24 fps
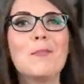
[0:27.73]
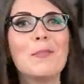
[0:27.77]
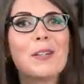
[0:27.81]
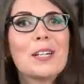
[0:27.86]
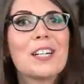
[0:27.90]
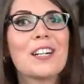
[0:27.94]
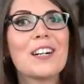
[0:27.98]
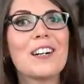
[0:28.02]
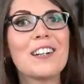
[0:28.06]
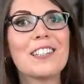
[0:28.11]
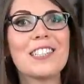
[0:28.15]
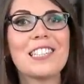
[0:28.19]

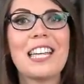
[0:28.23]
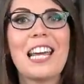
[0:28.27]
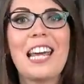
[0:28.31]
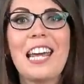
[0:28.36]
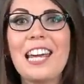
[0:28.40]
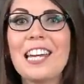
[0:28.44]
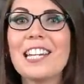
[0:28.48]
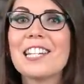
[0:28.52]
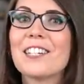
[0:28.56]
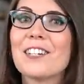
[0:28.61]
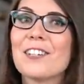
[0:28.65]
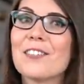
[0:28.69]
because
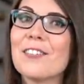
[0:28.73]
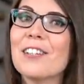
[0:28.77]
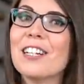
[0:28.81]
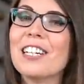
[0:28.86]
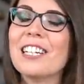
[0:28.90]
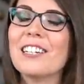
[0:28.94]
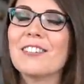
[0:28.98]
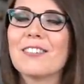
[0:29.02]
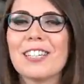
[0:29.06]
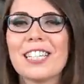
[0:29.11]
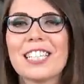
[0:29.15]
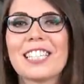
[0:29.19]
it
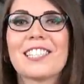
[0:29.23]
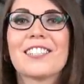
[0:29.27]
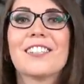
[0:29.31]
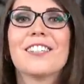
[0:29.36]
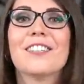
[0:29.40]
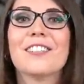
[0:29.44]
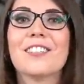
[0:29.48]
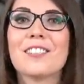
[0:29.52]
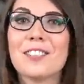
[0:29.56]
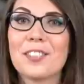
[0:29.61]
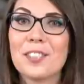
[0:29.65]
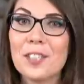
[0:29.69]
already
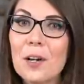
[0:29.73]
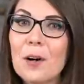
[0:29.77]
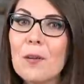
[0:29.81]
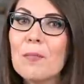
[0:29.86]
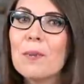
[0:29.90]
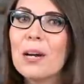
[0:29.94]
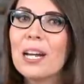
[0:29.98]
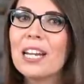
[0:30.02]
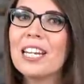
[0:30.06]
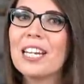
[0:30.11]
rescued so